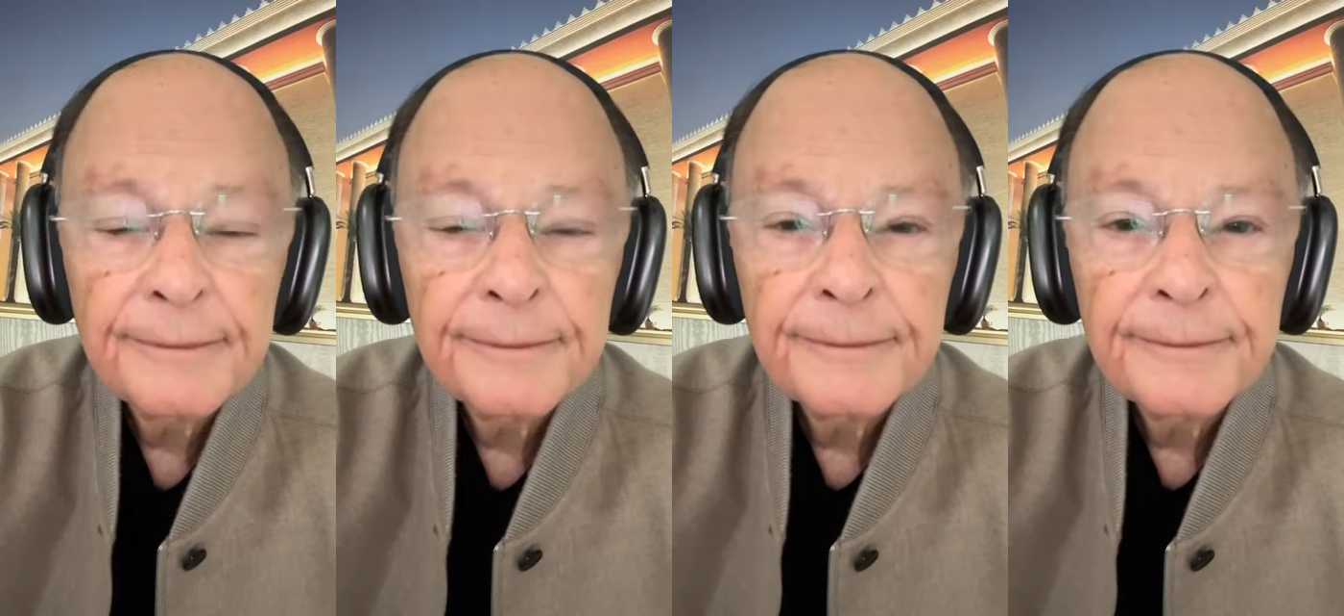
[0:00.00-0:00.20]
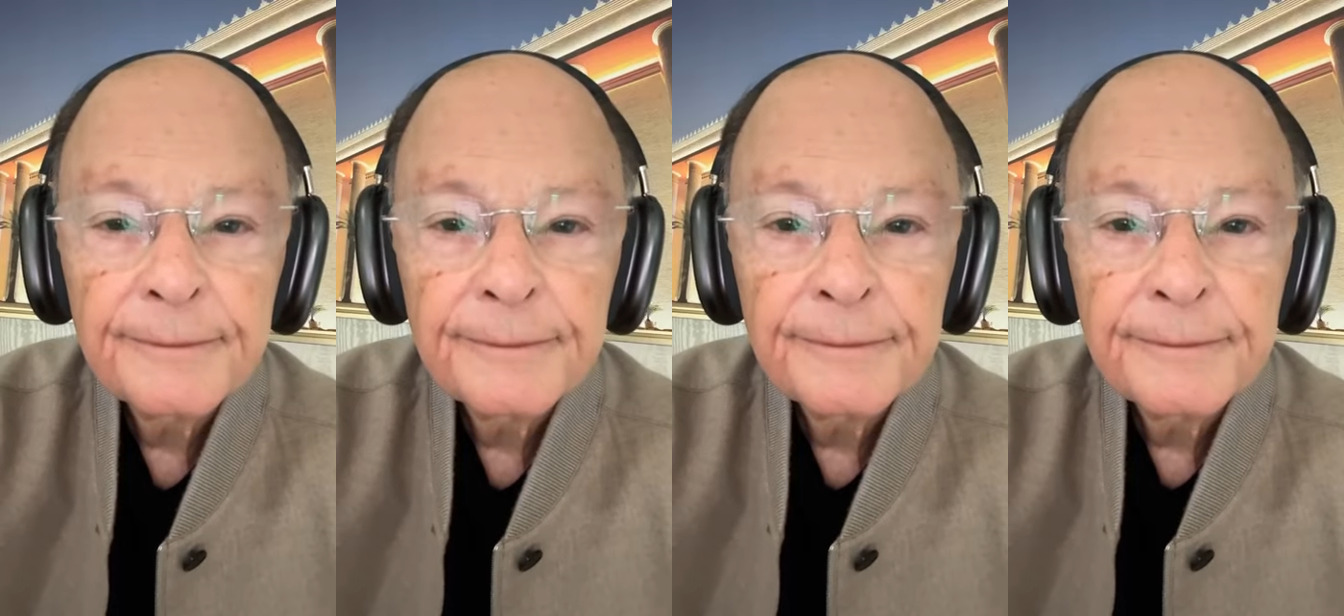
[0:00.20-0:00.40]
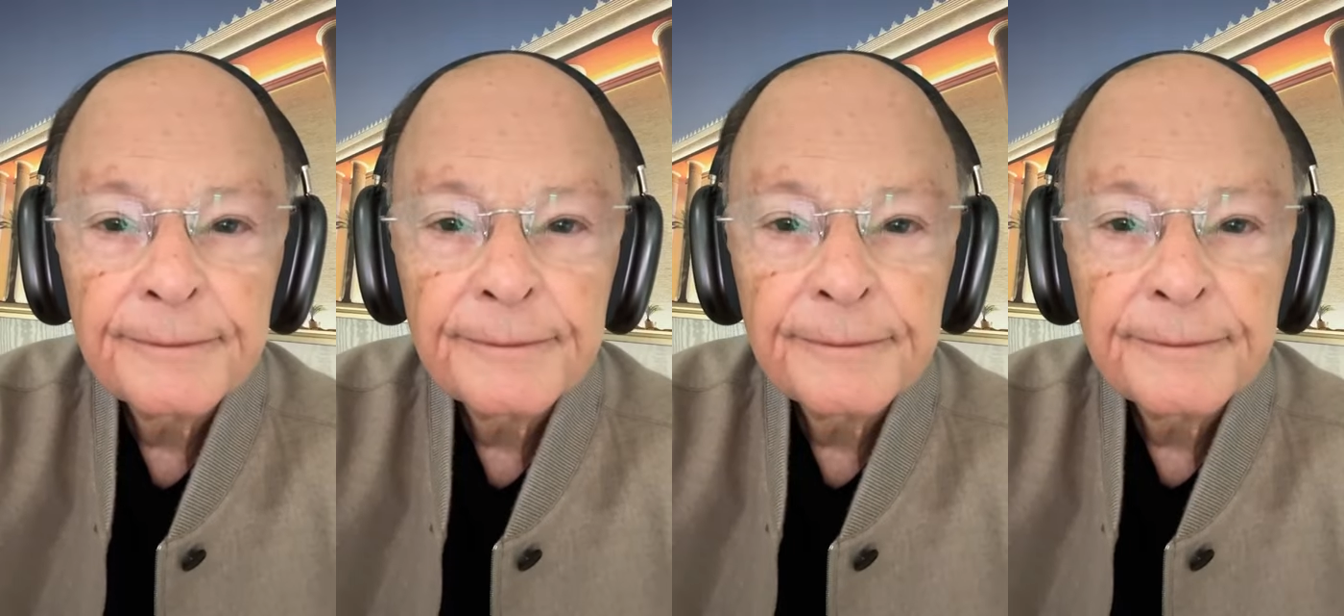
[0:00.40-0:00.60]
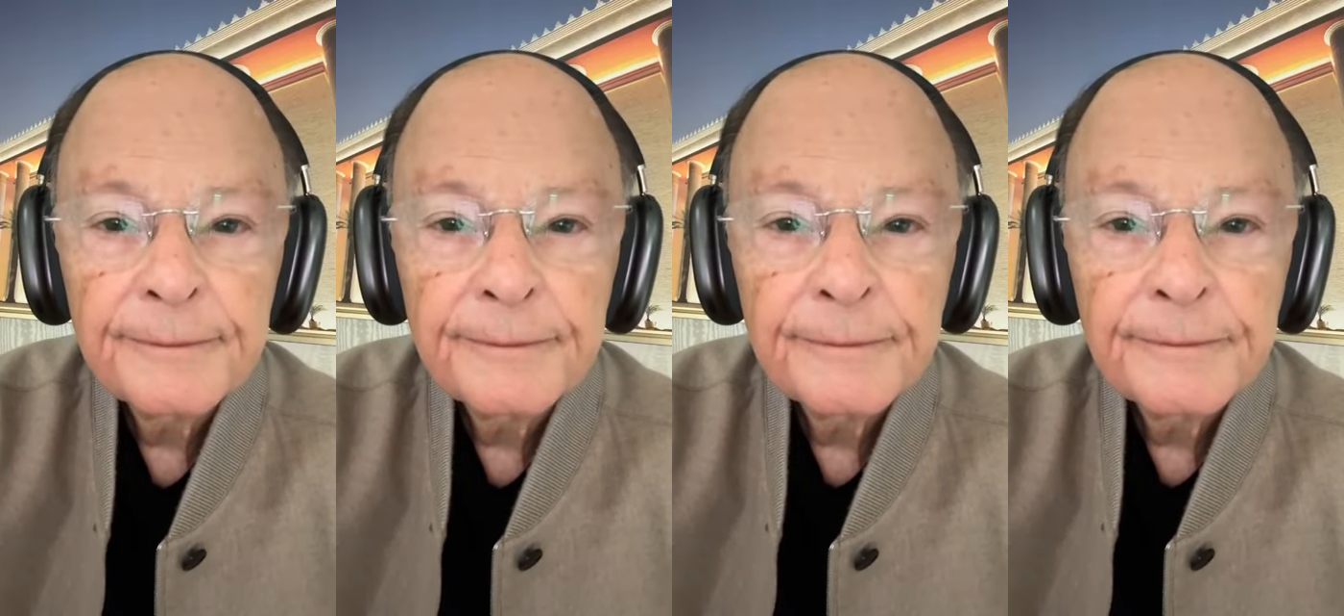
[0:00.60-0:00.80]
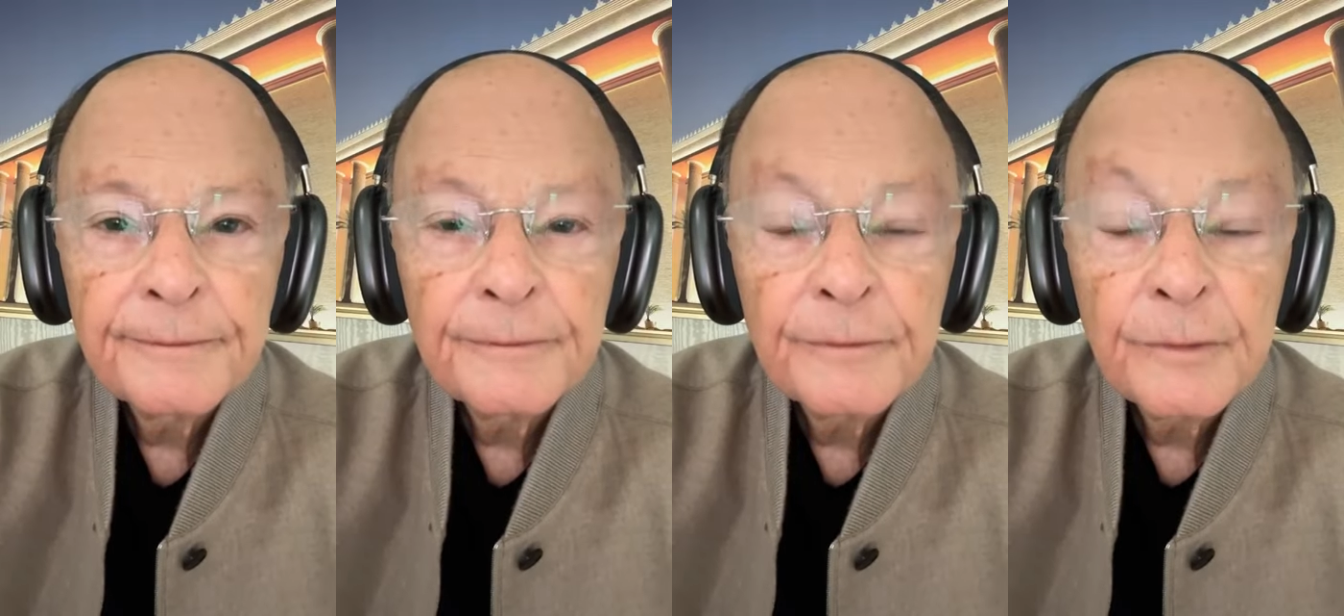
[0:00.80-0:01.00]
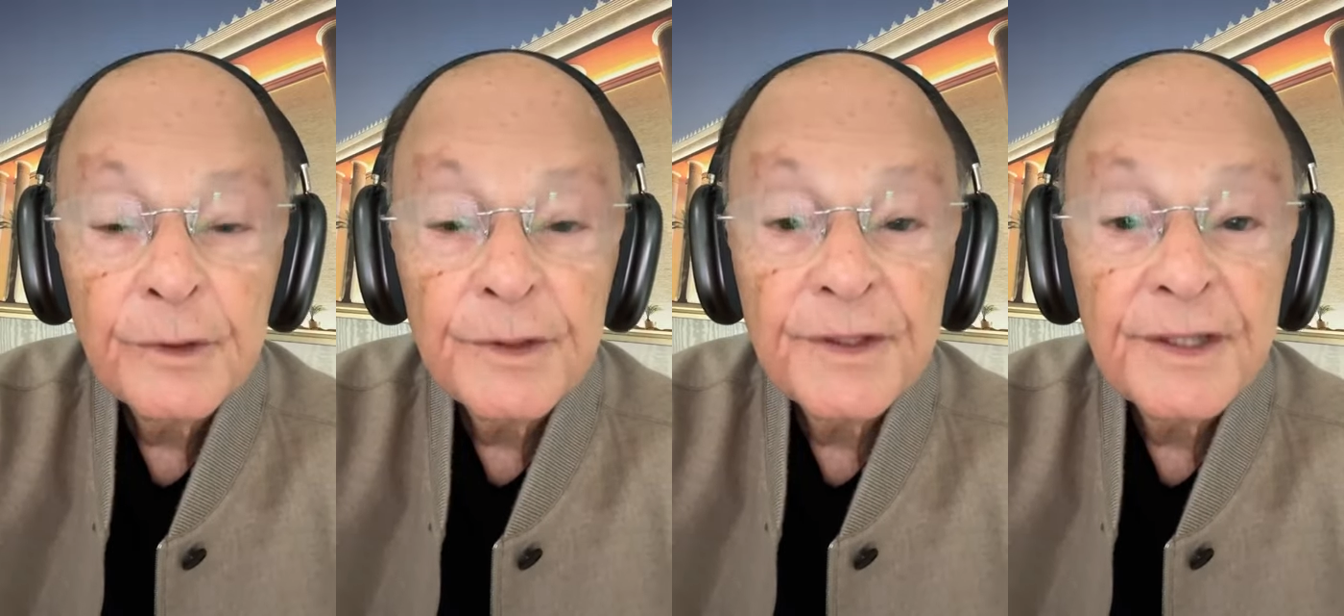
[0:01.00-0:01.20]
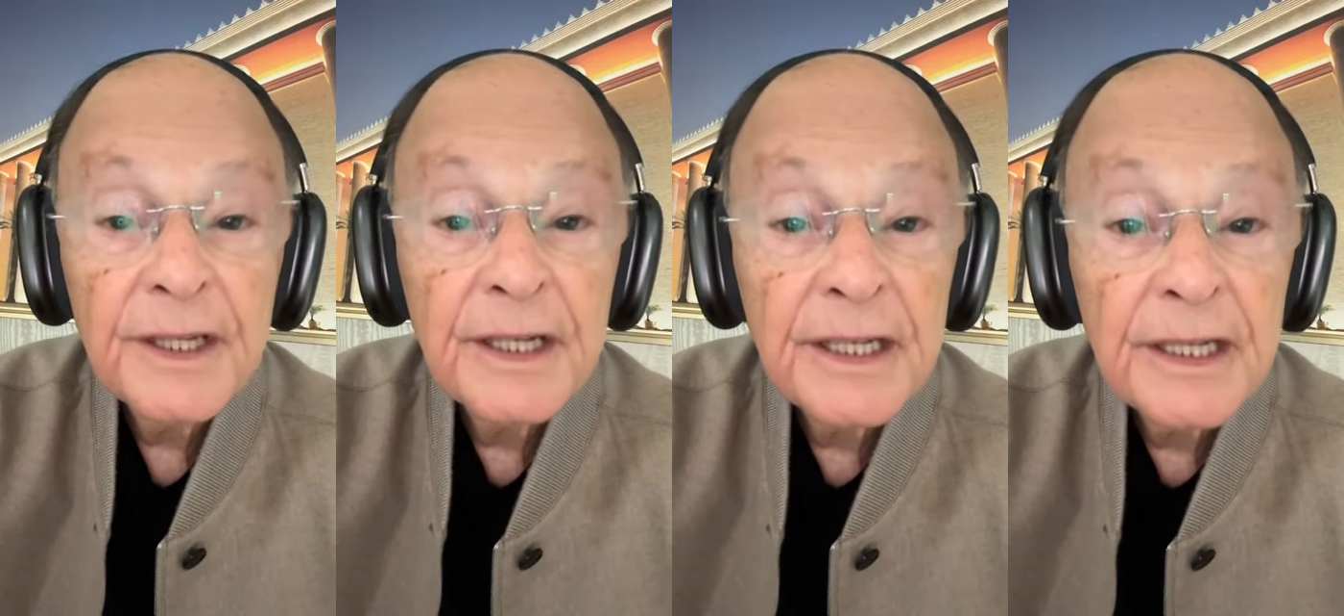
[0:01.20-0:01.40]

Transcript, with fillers: you love it.